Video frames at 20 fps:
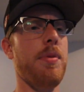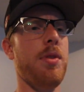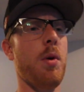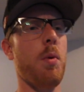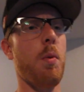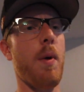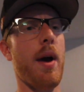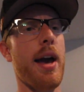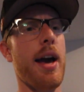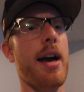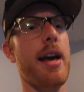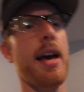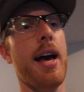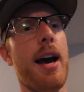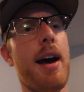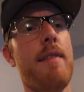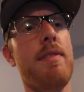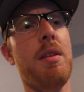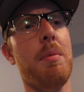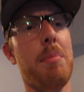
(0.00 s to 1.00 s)
the way I
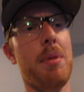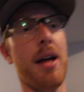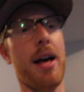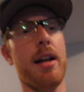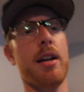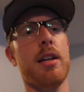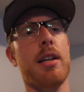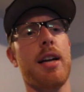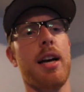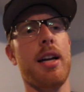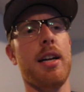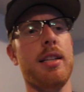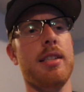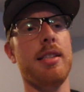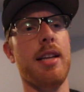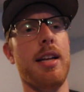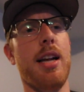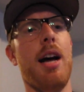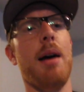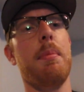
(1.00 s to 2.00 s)
have the bladder kind of
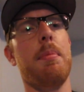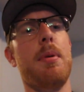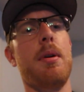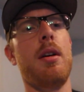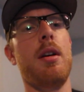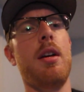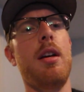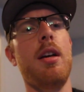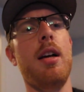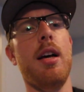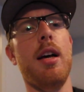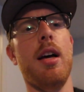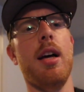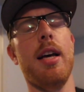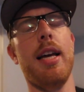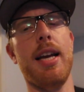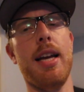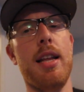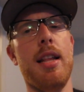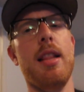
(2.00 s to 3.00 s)
set up
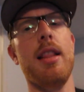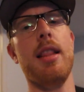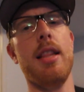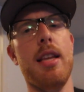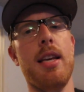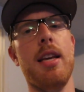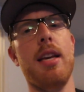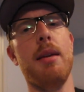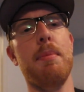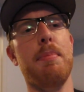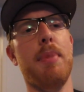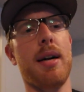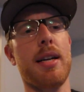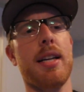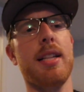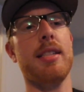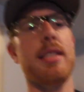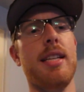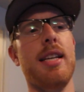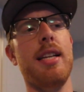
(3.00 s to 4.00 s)
in the
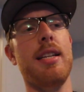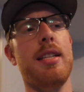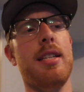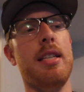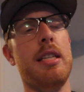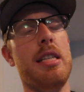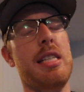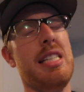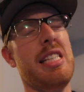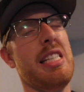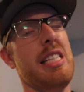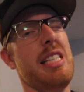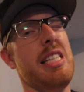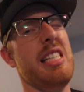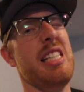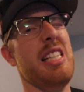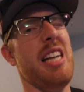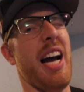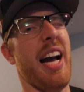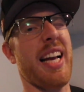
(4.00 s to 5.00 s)
bucket seat,
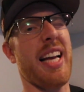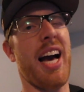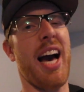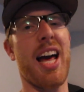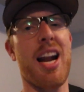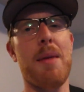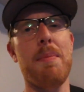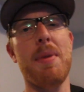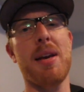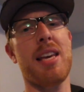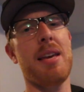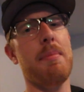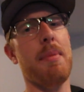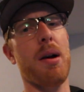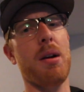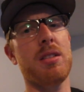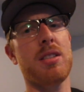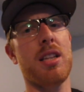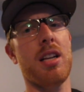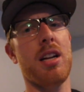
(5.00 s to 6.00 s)
I kind of Mickey
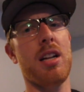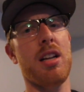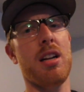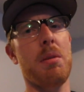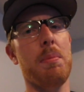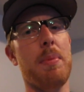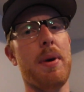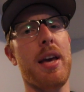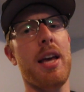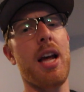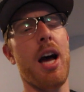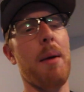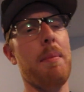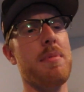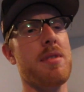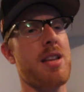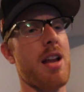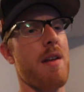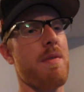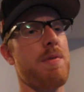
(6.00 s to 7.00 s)
Moused it a little bit.
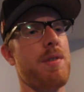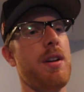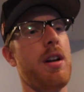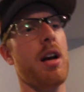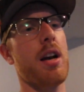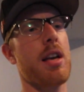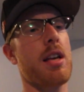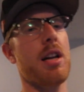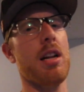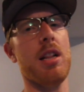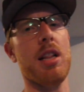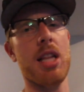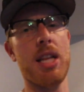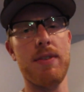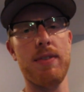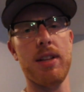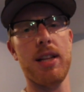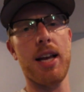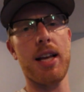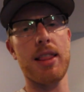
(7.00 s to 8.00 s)
I'm definitely not gonna
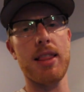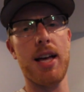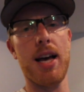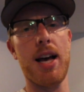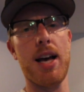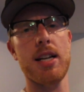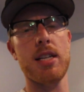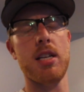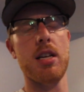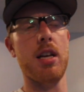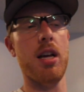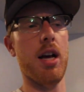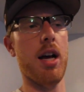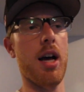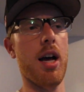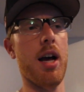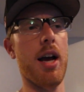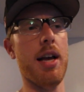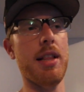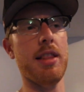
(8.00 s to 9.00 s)
leave it like that.
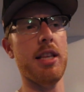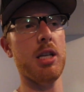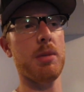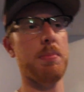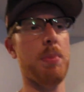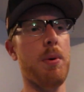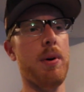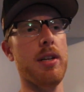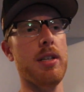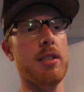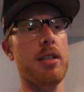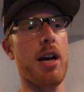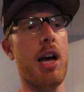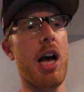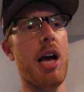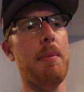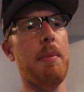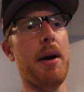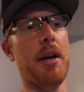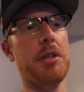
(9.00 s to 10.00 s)
At this point in
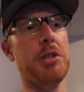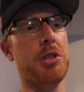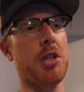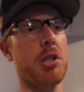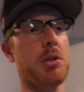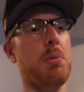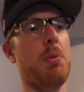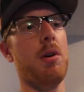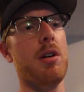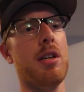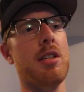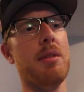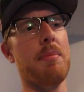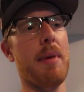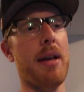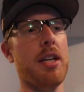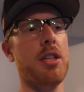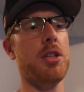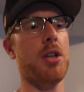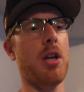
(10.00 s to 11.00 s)
time, I just wanted to
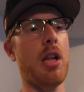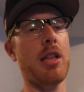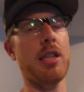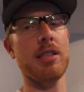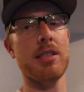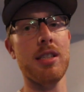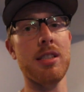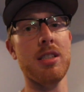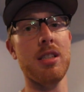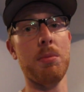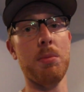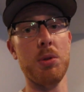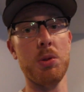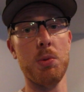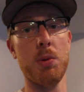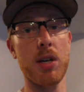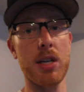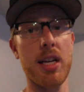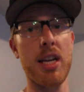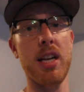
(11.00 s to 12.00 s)
make sure that the system was
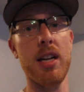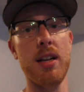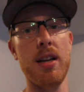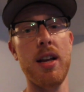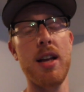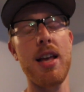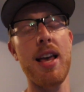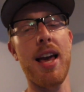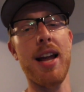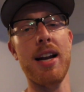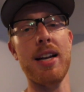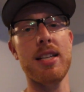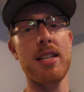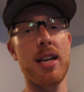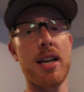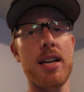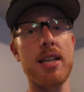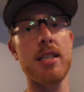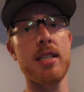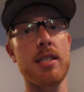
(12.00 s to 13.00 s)
working, and it
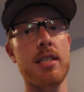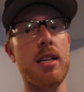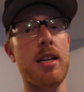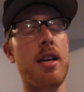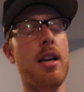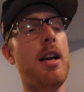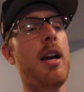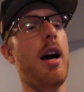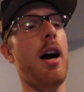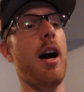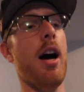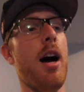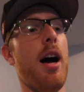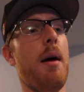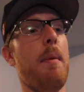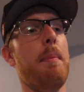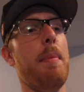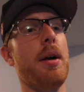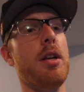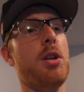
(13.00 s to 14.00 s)
does.
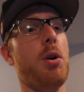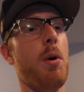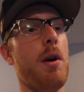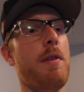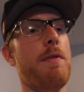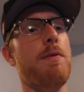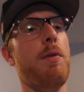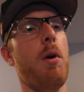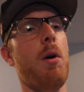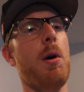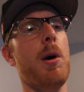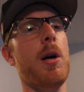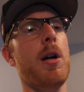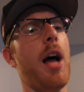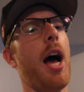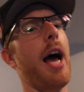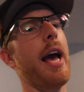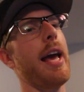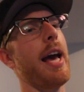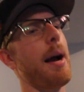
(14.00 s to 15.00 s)
But going
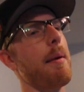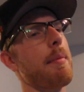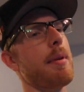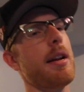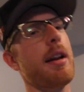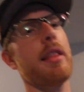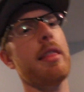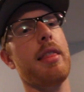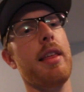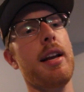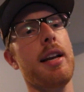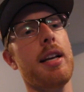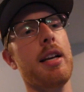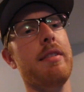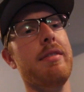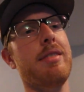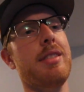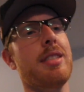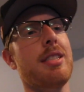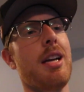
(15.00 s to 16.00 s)
forward, I am gonna think
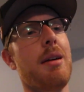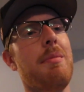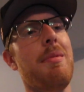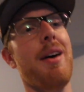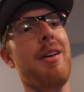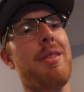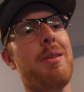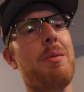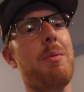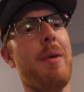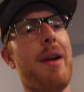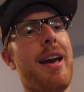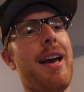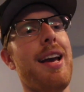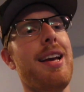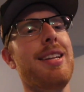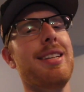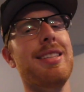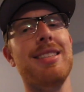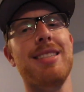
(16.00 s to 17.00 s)
of some other
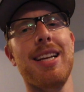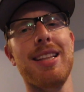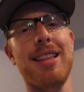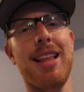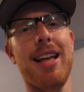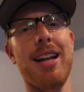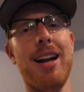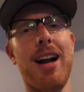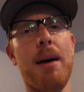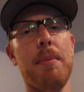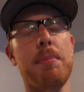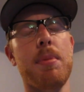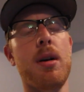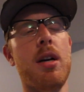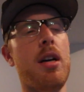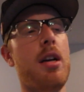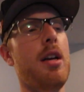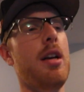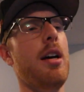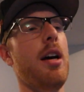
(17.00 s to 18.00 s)
way to set that up.
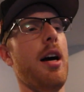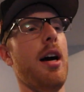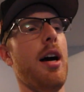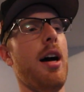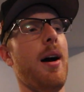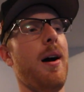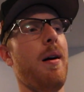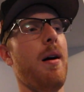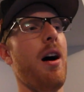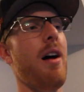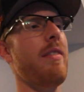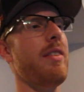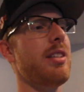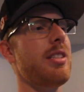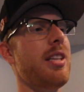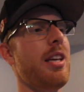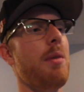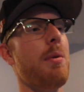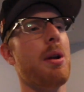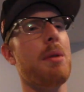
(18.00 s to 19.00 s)

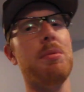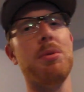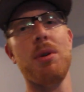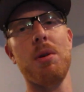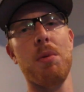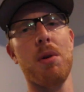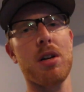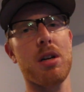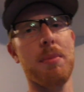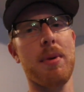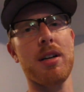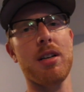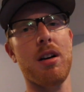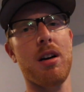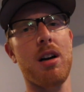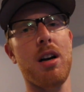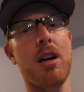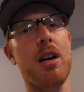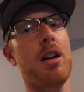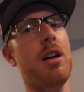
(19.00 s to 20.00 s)
Obviously when I'm doing work on my
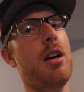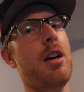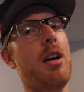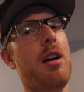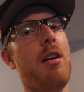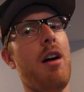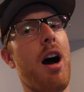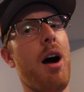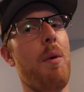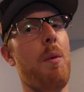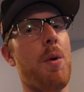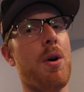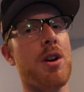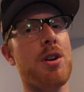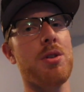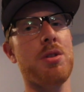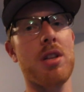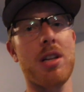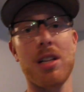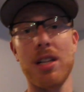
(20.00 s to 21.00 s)
car, I want to
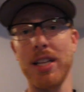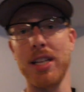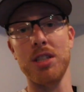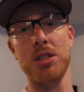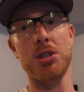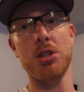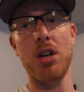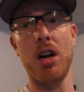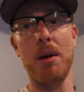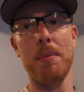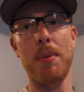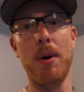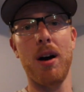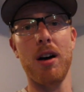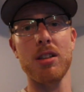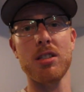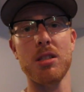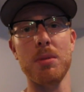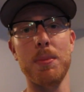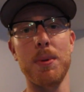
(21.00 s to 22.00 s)
do the cleanest job
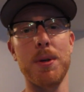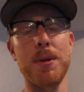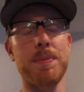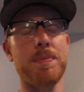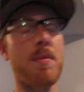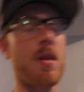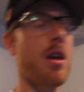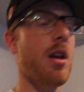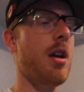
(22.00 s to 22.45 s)
possible.